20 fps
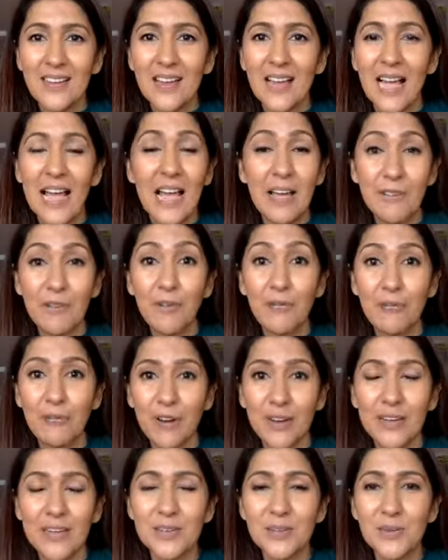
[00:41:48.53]
I have a
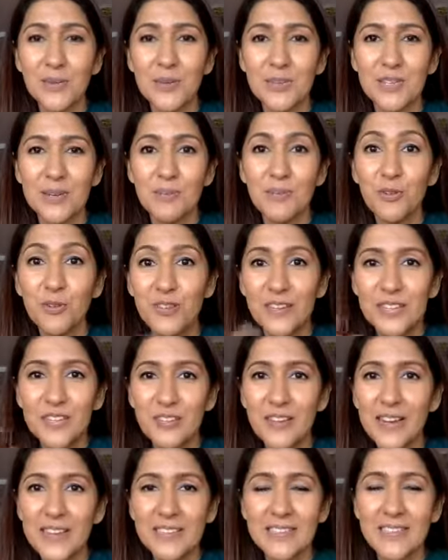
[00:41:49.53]
friend who is a movie
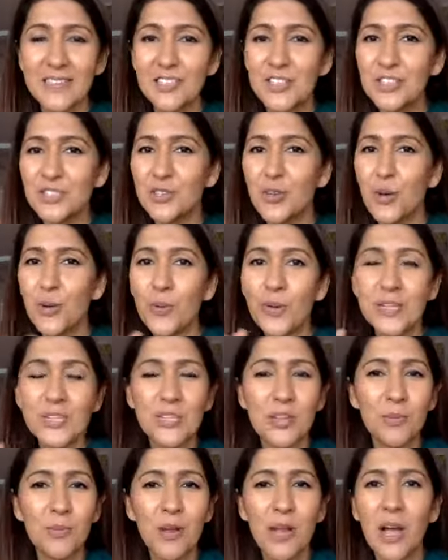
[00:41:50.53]
director, and she's always
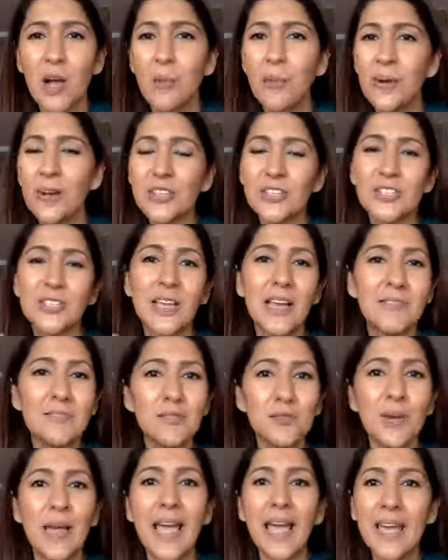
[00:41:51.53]
talking about how much they have
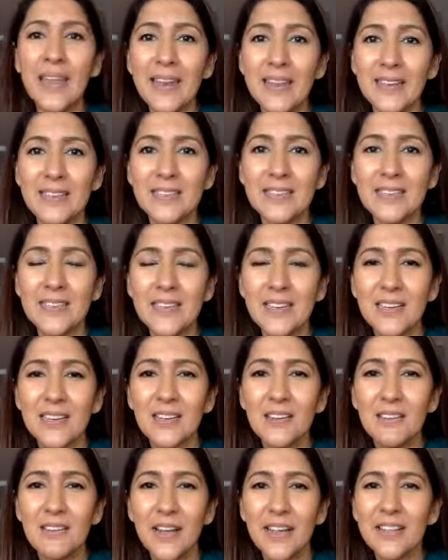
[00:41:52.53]
to edit,
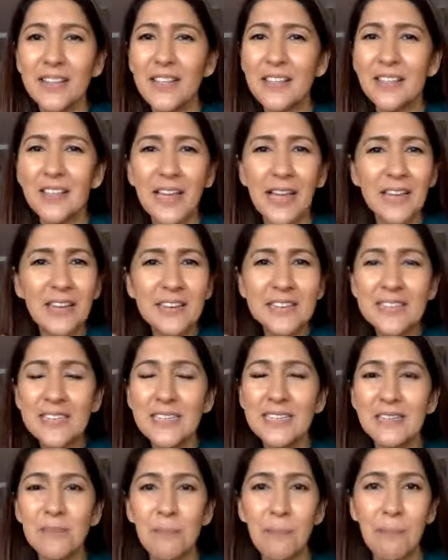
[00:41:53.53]
right? The editing
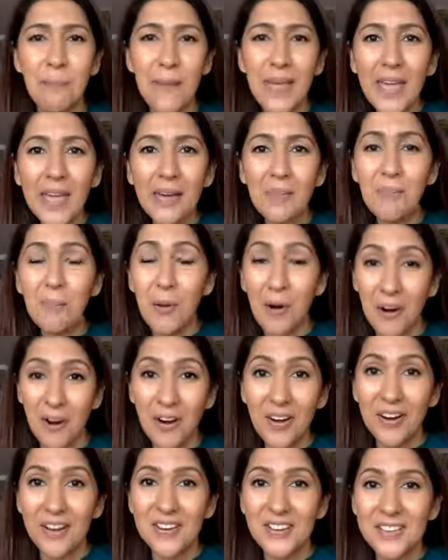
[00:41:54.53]
is a big
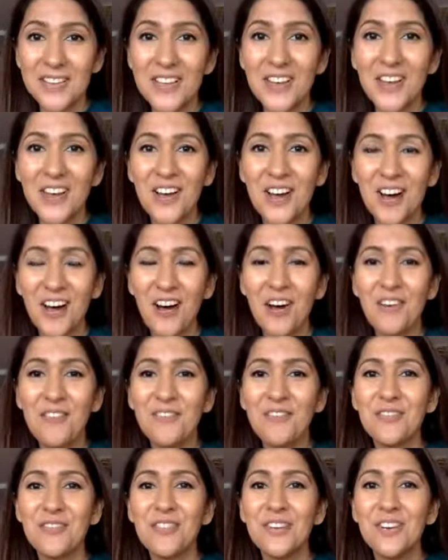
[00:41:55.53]
part of
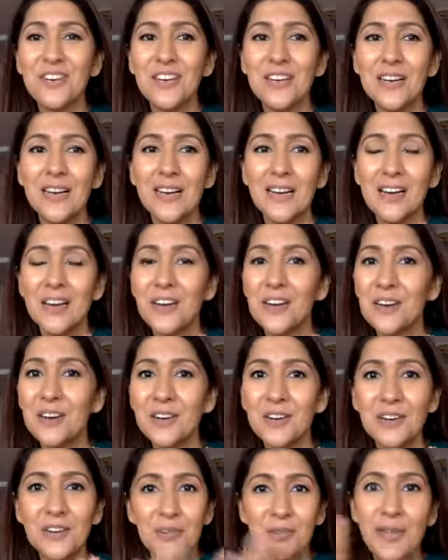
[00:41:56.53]

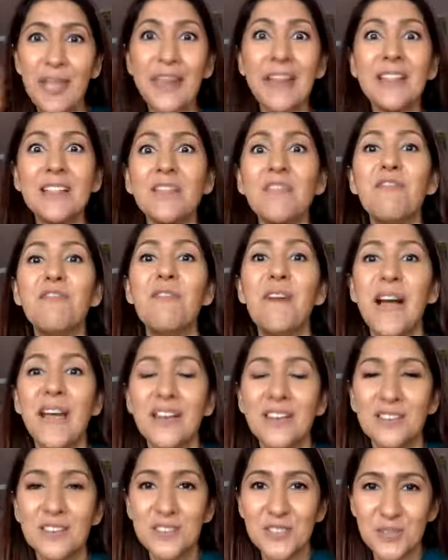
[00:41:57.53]
creating the
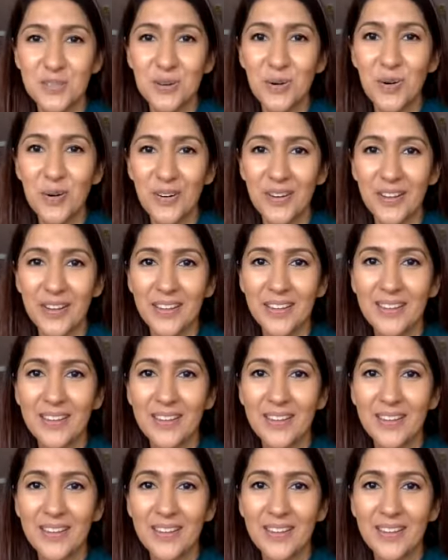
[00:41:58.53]
final story.